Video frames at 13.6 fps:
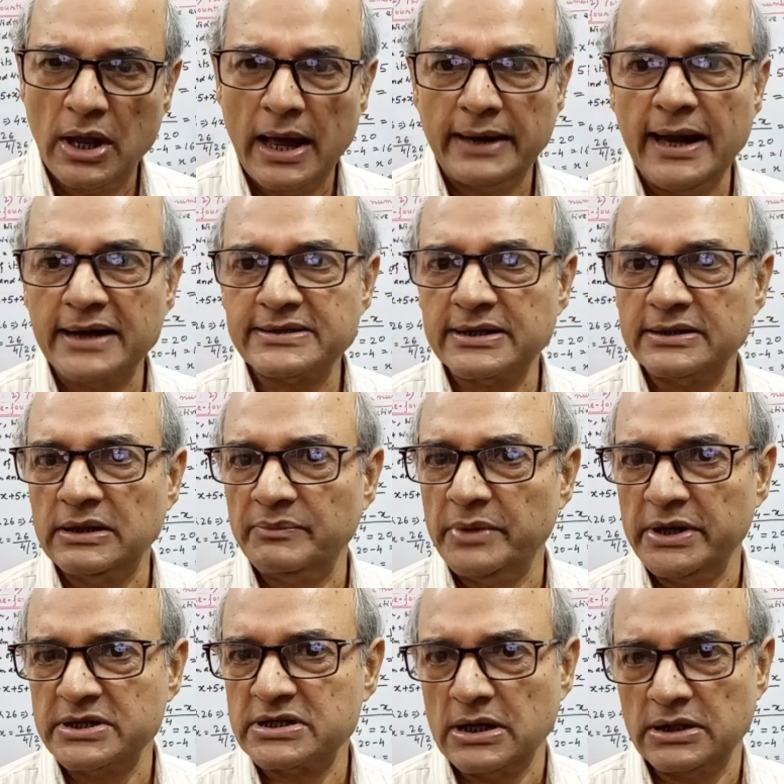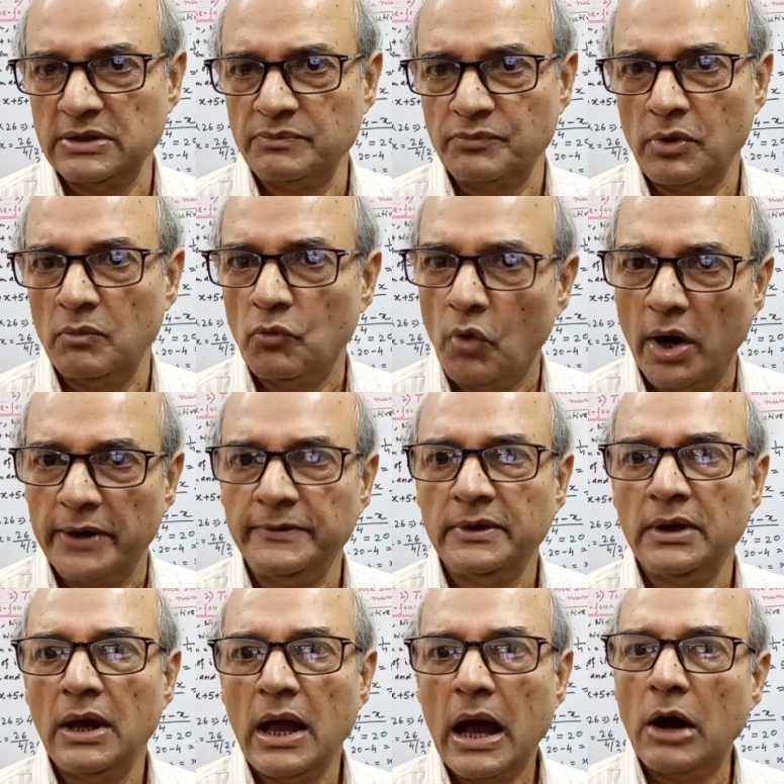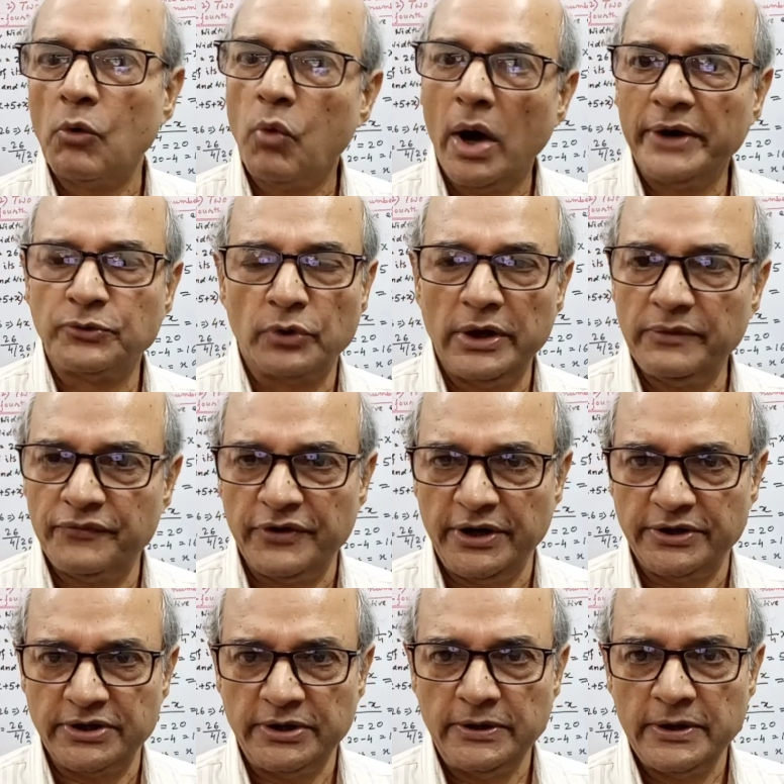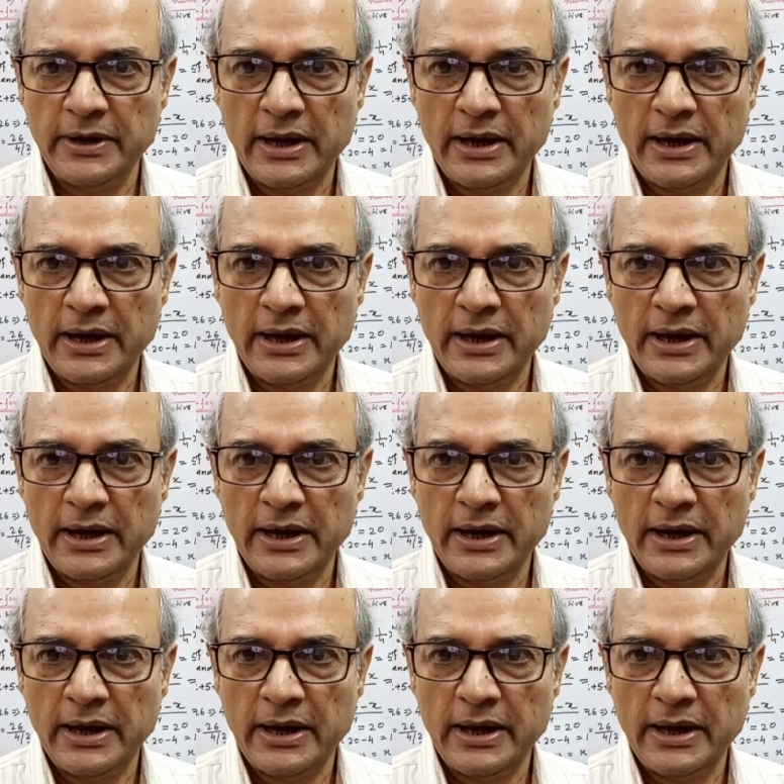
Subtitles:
Natural number is starting from 1 and 1 to infinity.